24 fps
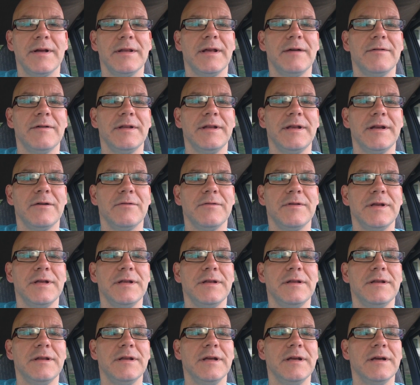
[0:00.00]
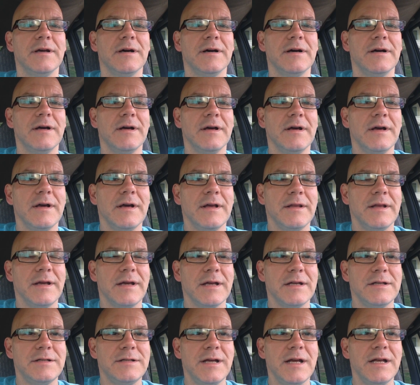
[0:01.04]
I love it, you know, the the uh, the
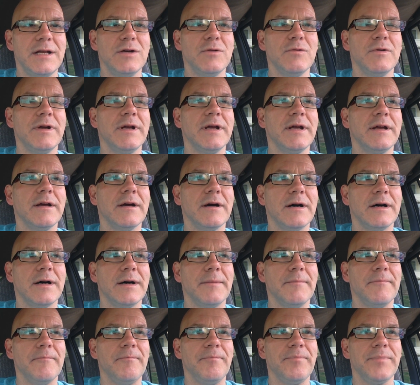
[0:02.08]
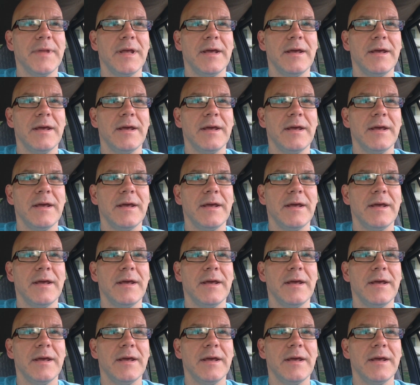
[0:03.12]
continuing um,